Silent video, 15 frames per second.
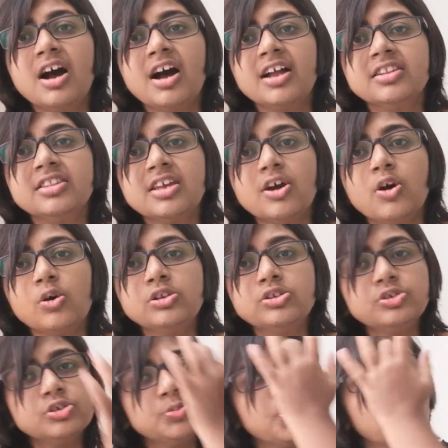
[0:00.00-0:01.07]
And they
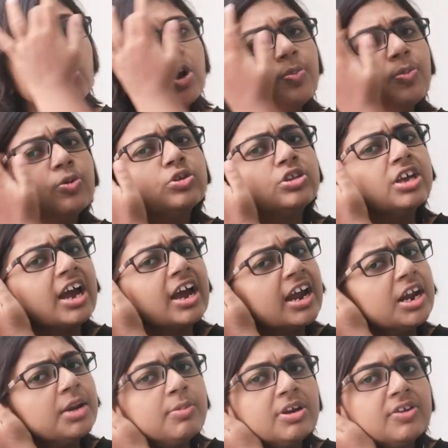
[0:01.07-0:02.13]
also spoke about the
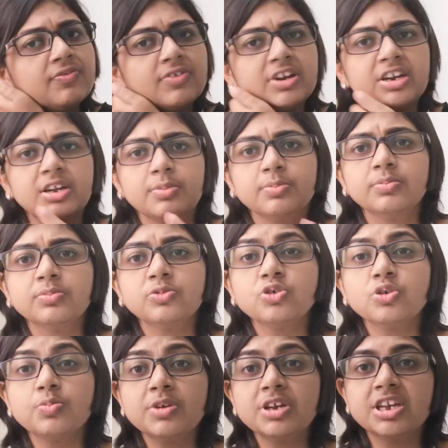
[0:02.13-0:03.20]
academic freedom
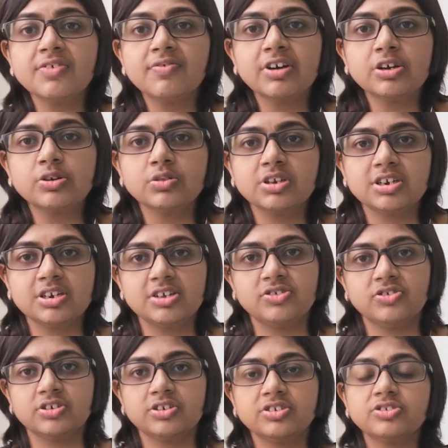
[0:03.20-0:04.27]
should be given to the
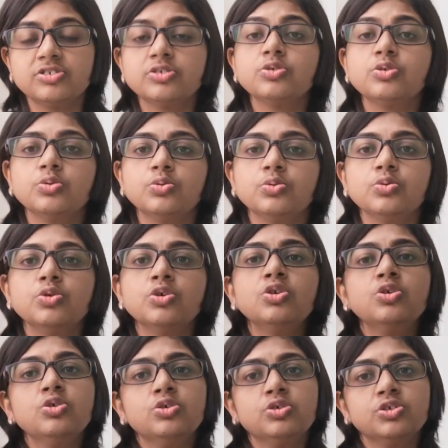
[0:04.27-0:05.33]
teachers to
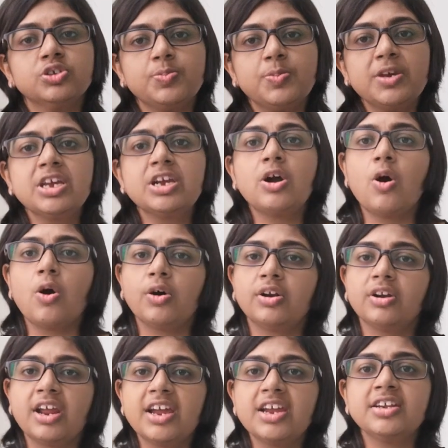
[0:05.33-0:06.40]
speak
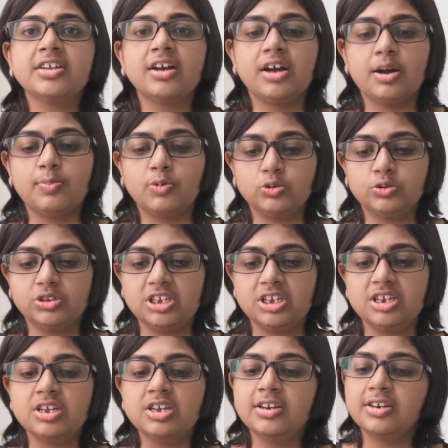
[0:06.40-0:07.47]
or write about
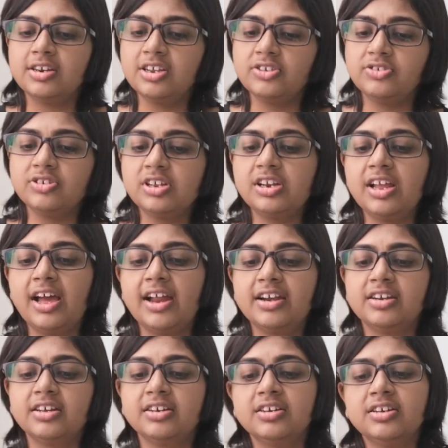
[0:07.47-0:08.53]
the national
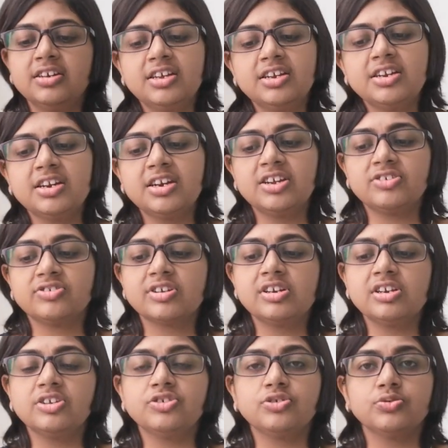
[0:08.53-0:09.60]
and international
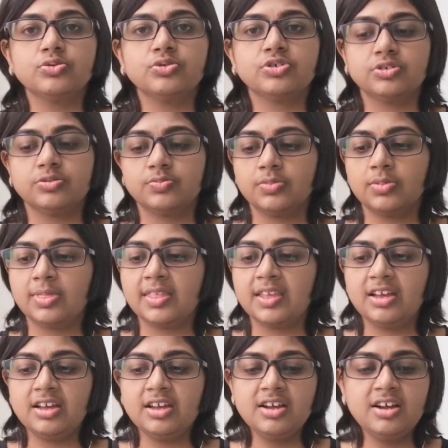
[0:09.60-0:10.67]
issues.
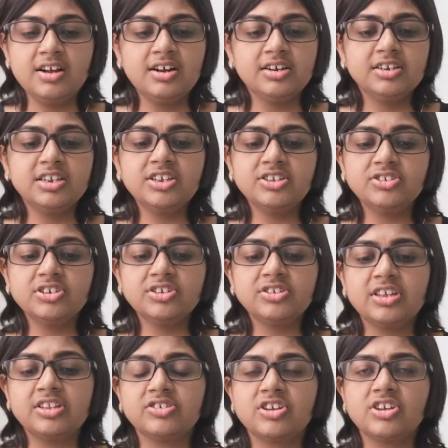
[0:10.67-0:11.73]
Teachers'
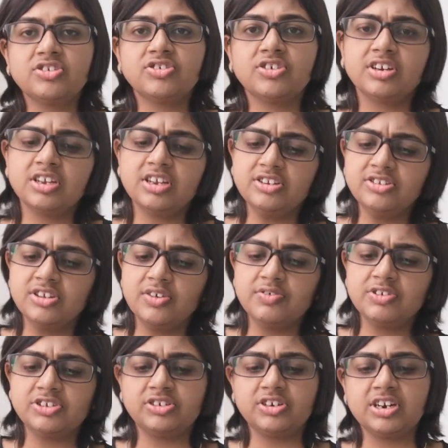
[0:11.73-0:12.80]
education in
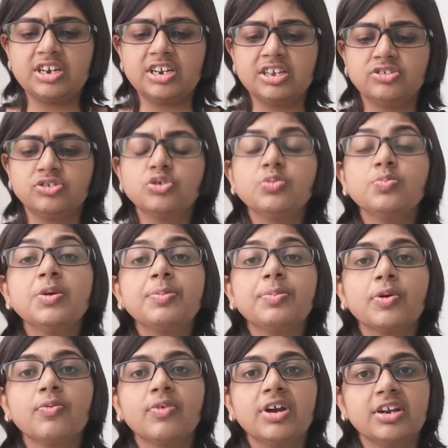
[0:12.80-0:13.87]
service training should be
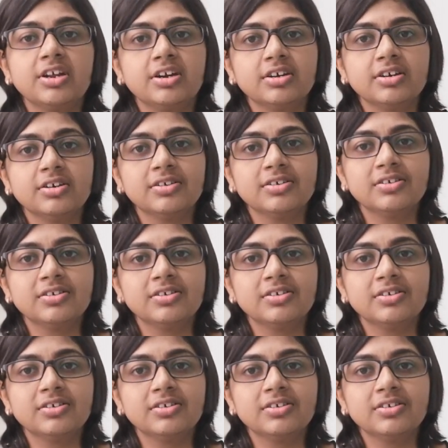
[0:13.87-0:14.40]
provided.